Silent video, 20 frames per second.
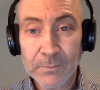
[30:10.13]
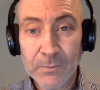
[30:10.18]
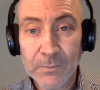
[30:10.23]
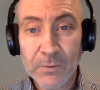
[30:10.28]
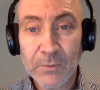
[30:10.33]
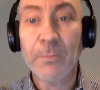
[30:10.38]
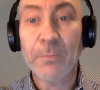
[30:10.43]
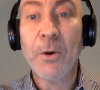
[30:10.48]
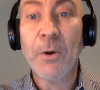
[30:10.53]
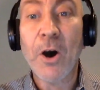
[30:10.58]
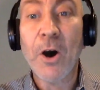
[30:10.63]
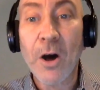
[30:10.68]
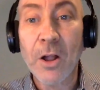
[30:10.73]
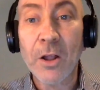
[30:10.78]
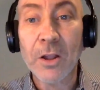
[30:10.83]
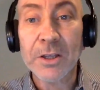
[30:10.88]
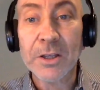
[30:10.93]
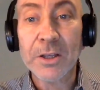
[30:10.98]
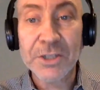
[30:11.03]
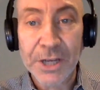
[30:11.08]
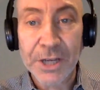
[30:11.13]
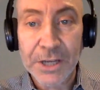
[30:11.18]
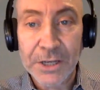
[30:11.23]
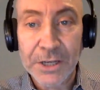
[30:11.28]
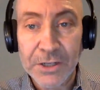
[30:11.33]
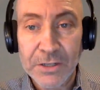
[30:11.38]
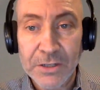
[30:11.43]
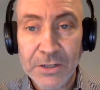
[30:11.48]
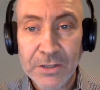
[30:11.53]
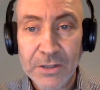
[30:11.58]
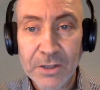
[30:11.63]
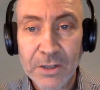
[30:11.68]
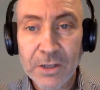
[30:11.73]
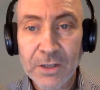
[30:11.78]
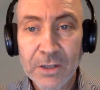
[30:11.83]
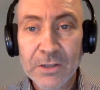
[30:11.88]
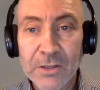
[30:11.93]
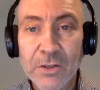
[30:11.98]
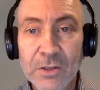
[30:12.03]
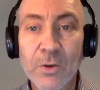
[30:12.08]
from all exchanges.
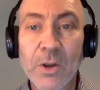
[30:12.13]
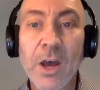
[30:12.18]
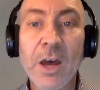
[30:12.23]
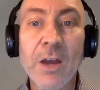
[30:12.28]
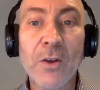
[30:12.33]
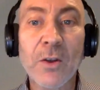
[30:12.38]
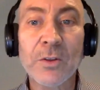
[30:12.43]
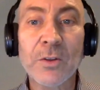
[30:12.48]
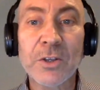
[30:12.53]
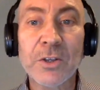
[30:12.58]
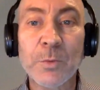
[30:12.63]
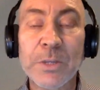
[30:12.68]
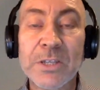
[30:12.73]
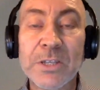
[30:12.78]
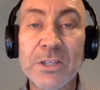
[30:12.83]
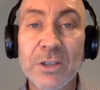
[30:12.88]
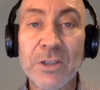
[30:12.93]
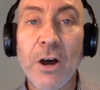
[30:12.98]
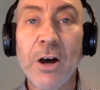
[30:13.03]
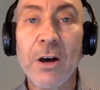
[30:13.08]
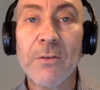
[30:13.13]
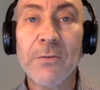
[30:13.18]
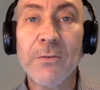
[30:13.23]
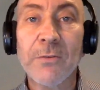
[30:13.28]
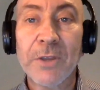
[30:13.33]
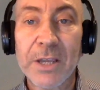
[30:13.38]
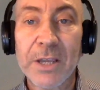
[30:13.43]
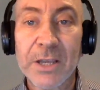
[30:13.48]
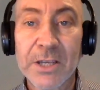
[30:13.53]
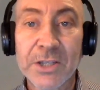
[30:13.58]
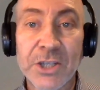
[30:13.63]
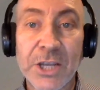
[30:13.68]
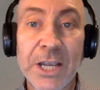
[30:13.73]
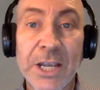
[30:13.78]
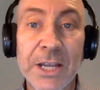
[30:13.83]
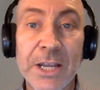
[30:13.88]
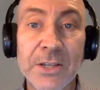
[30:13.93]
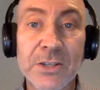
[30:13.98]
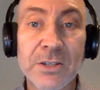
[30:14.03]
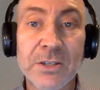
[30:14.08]
So not only do we solve the
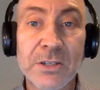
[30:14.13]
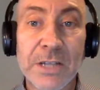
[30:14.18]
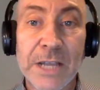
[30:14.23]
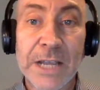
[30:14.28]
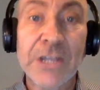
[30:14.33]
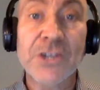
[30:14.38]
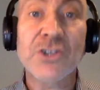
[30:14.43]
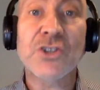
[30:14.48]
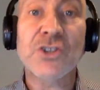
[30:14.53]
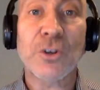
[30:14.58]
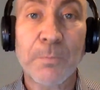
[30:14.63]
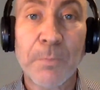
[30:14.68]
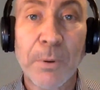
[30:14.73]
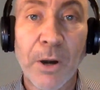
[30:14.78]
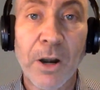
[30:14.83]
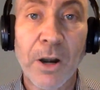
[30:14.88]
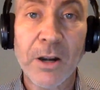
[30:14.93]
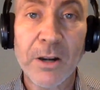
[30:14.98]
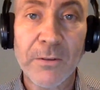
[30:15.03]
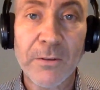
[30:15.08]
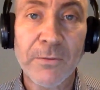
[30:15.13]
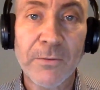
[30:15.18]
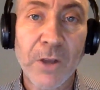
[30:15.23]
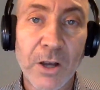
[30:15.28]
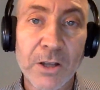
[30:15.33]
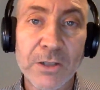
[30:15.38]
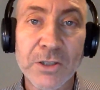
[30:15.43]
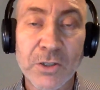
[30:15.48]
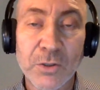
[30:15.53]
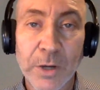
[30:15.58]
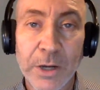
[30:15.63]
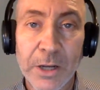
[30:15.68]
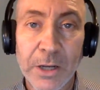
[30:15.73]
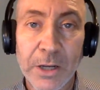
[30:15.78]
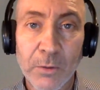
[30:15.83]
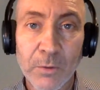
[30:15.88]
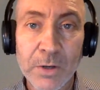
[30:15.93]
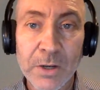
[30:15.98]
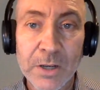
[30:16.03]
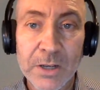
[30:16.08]
exchange danger part of
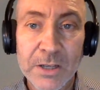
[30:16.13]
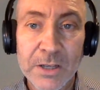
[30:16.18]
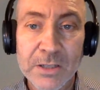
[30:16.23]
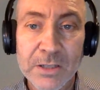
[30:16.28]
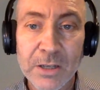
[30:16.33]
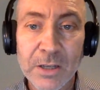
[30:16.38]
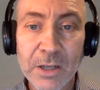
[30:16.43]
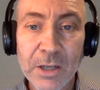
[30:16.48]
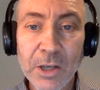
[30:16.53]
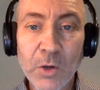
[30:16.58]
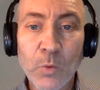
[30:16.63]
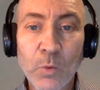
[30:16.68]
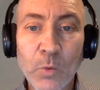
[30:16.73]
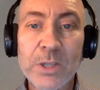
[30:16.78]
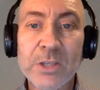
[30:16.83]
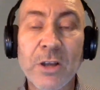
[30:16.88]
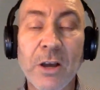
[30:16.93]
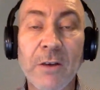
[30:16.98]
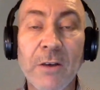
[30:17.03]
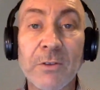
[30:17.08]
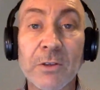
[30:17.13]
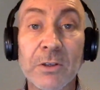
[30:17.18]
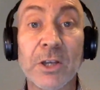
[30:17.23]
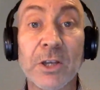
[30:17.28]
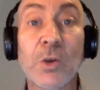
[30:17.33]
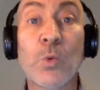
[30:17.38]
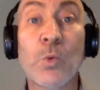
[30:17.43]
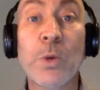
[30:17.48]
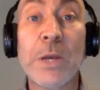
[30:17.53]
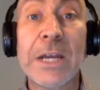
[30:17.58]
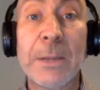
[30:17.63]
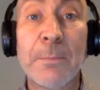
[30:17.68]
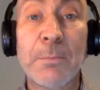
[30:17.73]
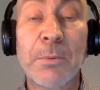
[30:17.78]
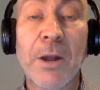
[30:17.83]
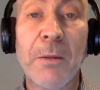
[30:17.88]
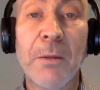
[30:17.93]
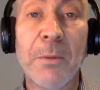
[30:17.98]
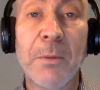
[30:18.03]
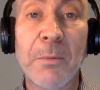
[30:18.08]
concentrating risk, we solve the liquidity
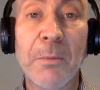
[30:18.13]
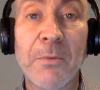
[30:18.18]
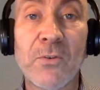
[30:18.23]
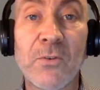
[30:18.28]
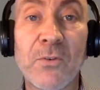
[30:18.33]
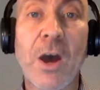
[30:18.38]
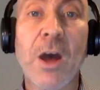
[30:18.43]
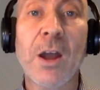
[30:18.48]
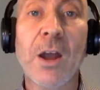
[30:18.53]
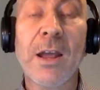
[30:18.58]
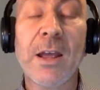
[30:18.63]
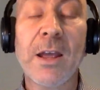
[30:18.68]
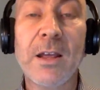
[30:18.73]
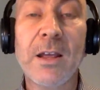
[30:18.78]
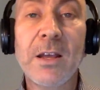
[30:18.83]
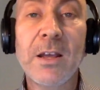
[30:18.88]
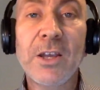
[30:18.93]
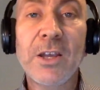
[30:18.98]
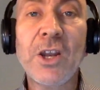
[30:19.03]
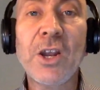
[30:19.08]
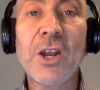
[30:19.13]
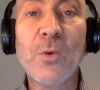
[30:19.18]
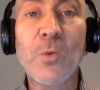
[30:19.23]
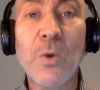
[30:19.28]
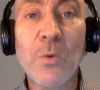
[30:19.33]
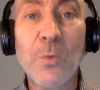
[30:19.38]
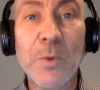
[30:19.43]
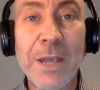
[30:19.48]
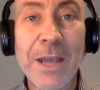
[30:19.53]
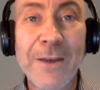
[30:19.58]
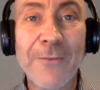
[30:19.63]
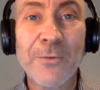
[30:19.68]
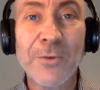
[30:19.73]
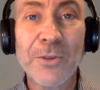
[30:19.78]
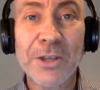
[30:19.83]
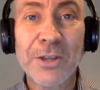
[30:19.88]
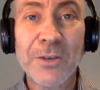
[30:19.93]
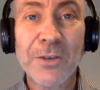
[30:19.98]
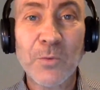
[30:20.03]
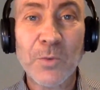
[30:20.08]
problem of not, what we have with
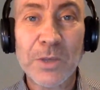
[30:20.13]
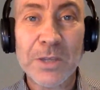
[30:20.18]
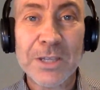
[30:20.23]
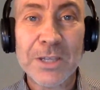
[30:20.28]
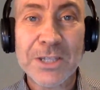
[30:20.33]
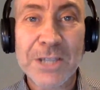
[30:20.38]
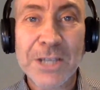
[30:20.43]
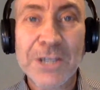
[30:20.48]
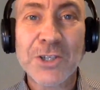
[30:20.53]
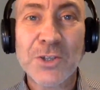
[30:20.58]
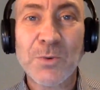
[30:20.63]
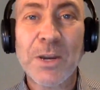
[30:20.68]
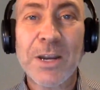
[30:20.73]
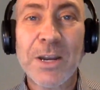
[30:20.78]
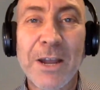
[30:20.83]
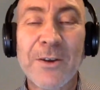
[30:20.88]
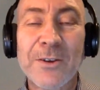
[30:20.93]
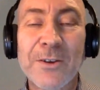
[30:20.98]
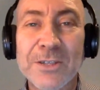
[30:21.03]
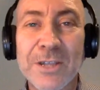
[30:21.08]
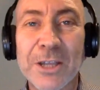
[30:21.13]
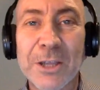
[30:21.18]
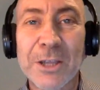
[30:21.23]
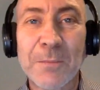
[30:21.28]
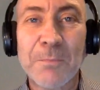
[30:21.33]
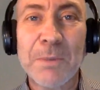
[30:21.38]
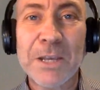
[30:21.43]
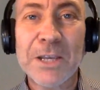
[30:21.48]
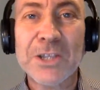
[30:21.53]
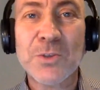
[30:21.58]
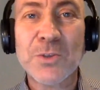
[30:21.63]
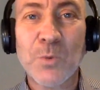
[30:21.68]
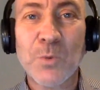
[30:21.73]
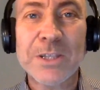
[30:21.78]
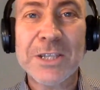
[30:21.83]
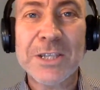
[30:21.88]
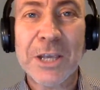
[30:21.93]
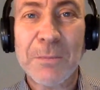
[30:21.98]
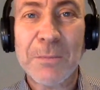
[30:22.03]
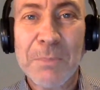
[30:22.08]
the exchanges right now is like the biggest
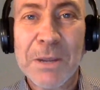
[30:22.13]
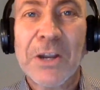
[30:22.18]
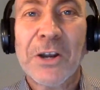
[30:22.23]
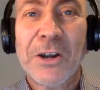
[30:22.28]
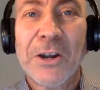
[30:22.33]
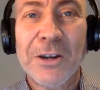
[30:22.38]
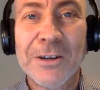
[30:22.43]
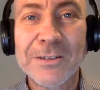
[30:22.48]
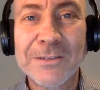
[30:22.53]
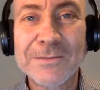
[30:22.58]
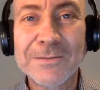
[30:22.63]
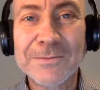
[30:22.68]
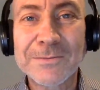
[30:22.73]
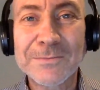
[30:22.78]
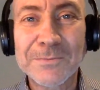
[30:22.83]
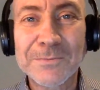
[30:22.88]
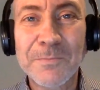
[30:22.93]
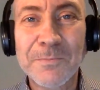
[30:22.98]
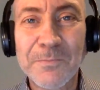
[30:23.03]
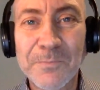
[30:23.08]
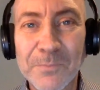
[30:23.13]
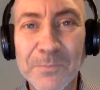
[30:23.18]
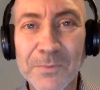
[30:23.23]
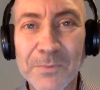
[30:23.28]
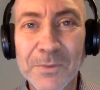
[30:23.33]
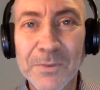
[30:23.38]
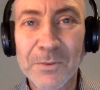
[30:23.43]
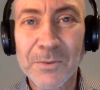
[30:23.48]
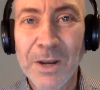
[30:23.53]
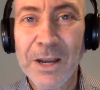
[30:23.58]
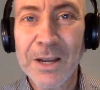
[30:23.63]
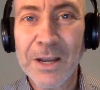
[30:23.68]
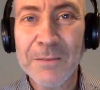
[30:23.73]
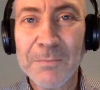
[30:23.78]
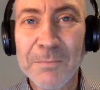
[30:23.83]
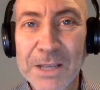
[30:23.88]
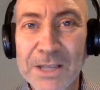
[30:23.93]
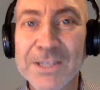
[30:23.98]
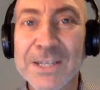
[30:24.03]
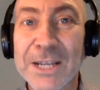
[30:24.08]
ones get bigger,
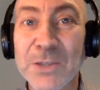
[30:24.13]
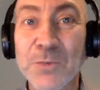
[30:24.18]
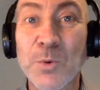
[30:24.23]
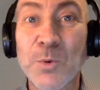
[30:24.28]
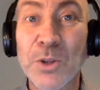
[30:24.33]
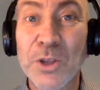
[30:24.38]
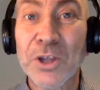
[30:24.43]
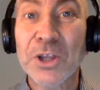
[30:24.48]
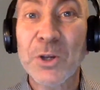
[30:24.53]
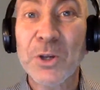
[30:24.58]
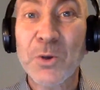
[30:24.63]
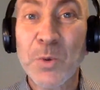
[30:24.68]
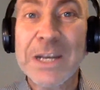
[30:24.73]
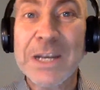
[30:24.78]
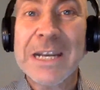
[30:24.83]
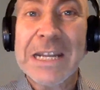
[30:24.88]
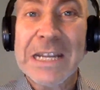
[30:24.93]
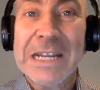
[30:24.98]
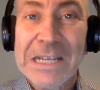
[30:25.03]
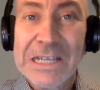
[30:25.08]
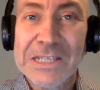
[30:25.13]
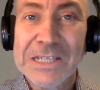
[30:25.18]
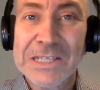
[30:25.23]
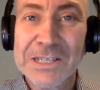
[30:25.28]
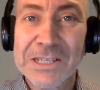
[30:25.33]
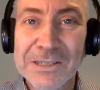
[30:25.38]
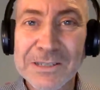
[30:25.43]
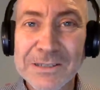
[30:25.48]
right? Because that's where the liquidity is,